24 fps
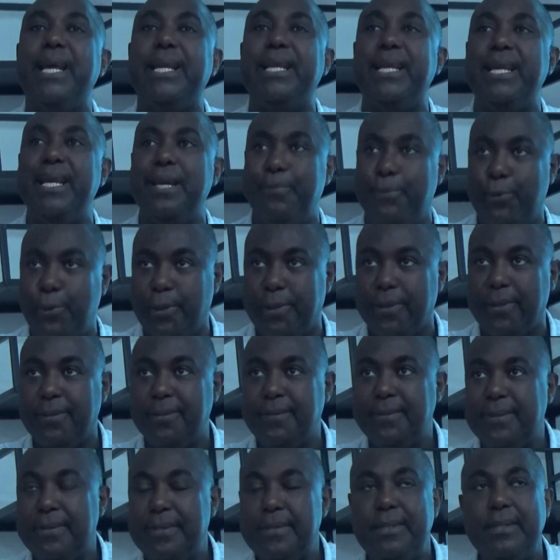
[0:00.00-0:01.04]
at the airport.
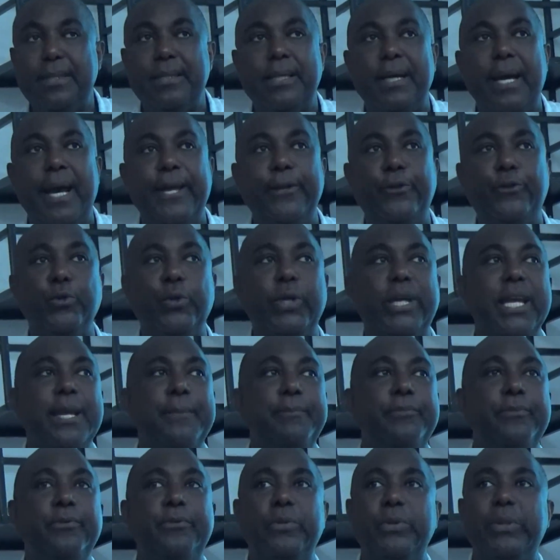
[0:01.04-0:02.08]
I took
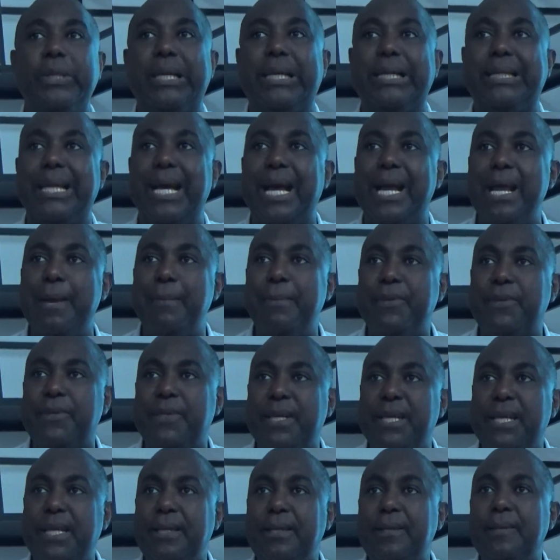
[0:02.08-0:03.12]
him to the Qatar embassy.